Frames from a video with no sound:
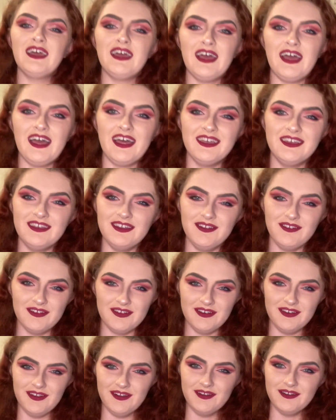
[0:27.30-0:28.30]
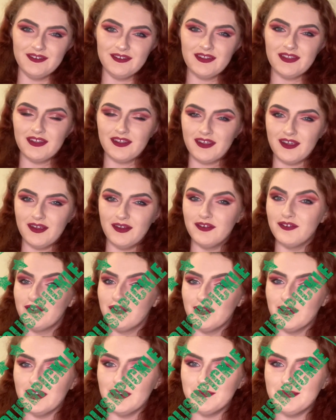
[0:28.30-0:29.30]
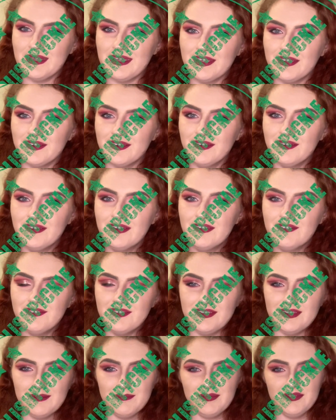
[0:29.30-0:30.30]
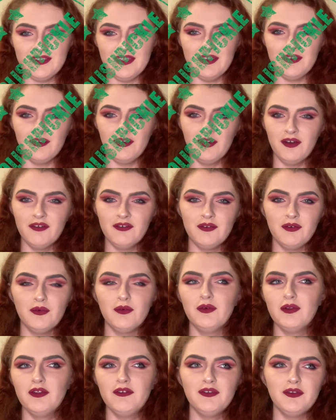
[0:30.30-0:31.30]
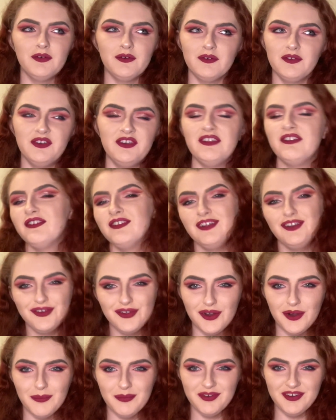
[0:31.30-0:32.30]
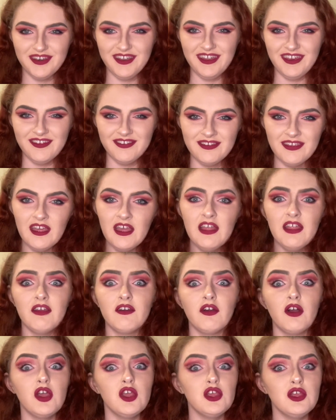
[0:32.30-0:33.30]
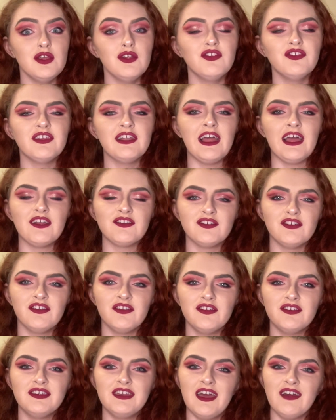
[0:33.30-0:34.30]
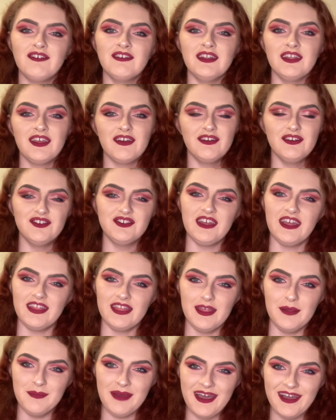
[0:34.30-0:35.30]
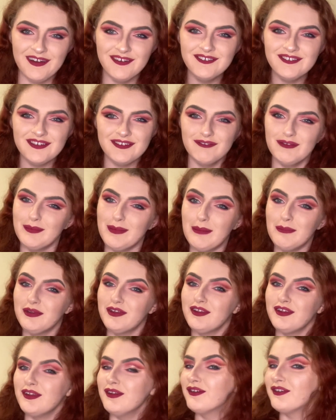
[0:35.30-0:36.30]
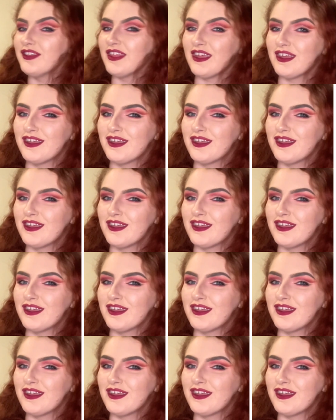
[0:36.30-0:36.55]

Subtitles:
and you can use the code FoolishPickle for 10% off all of your Disney top needs. They've got a huge selection, so definitely go and check them out and remember to use that